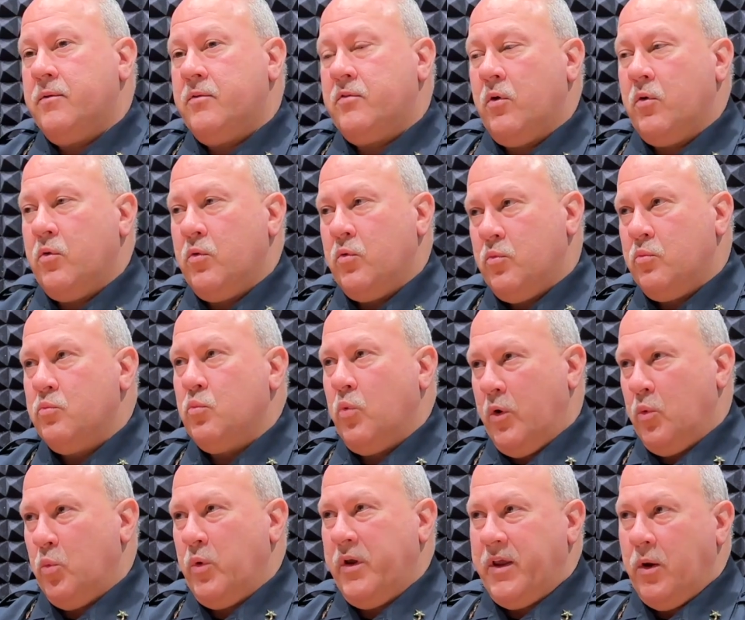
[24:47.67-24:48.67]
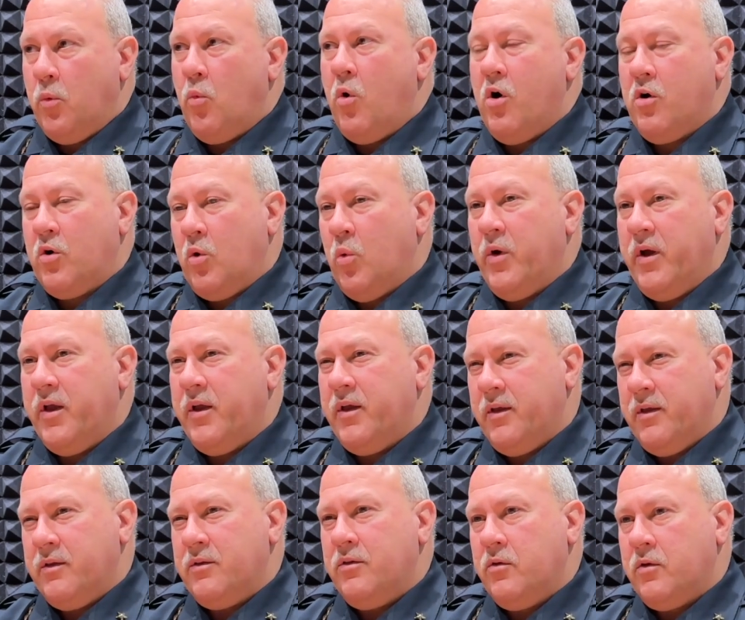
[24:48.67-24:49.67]
so when we can walk
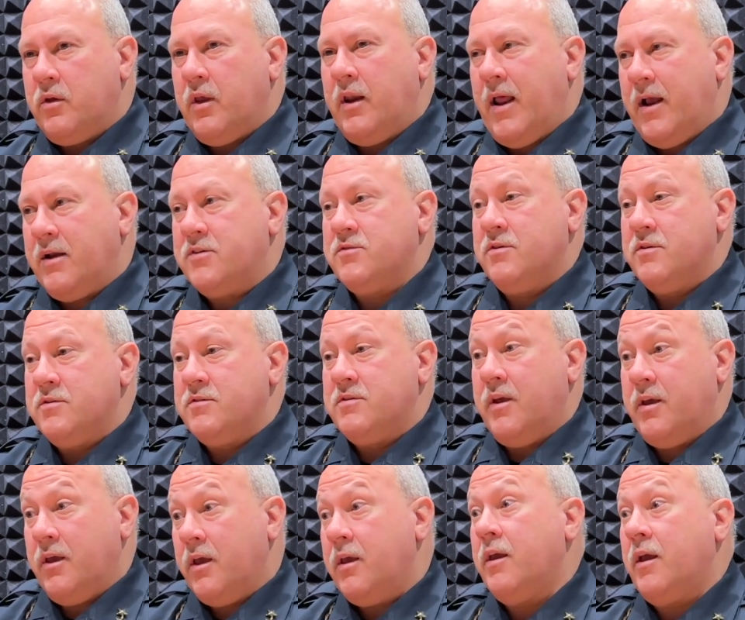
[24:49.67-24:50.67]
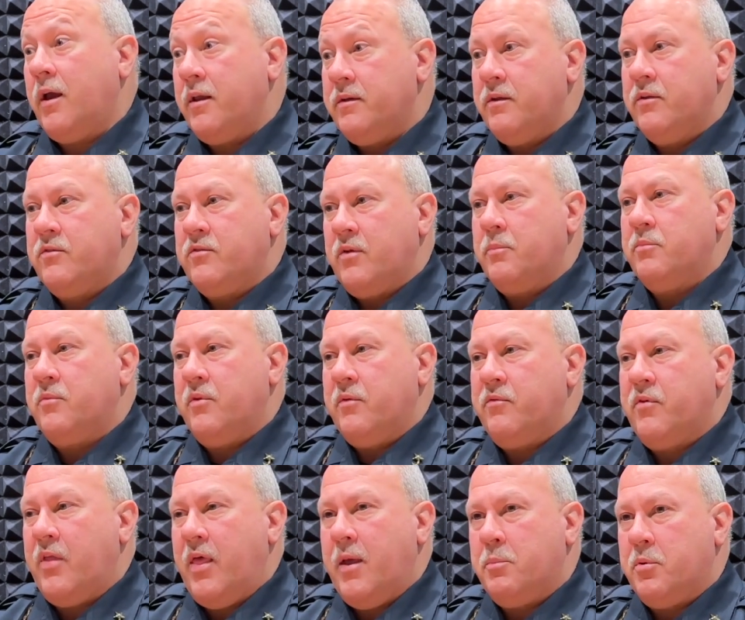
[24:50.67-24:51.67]
away and you can actually say, hey, I did something
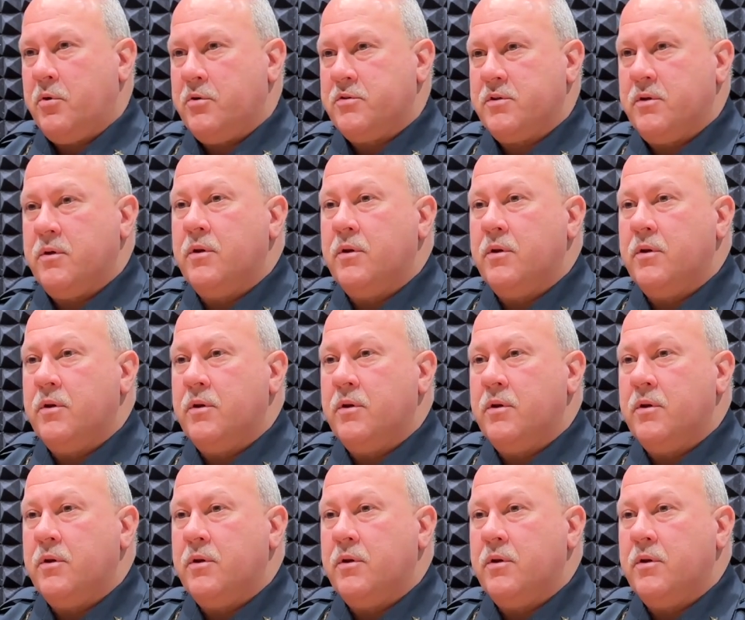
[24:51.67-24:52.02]
for that person,